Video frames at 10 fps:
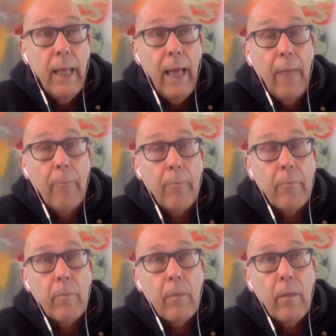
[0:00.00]
And,
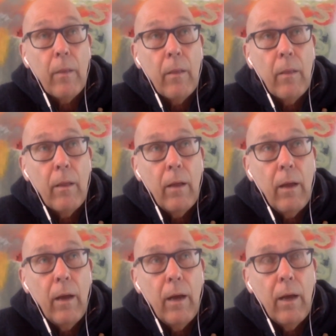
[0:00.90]

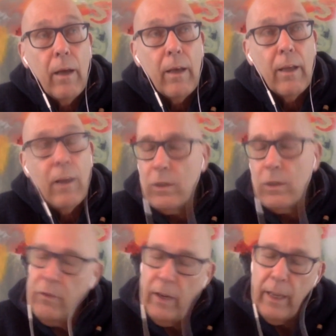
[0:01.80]
you know,
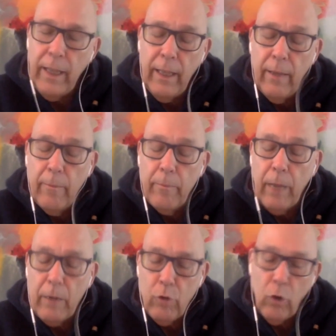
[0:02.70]
it's funny.
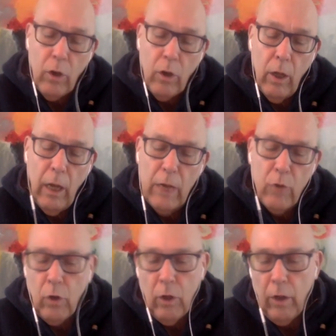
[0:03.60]
I talk
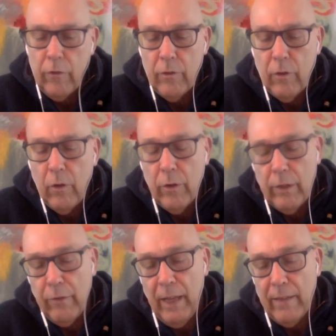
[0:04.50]
a lot on
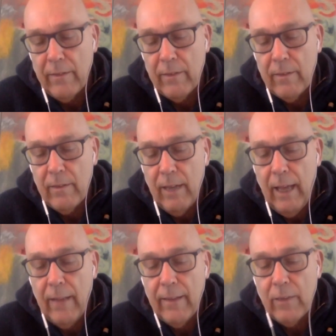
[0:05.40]
events.
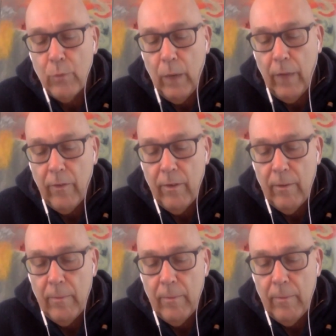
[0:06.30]
And guess what?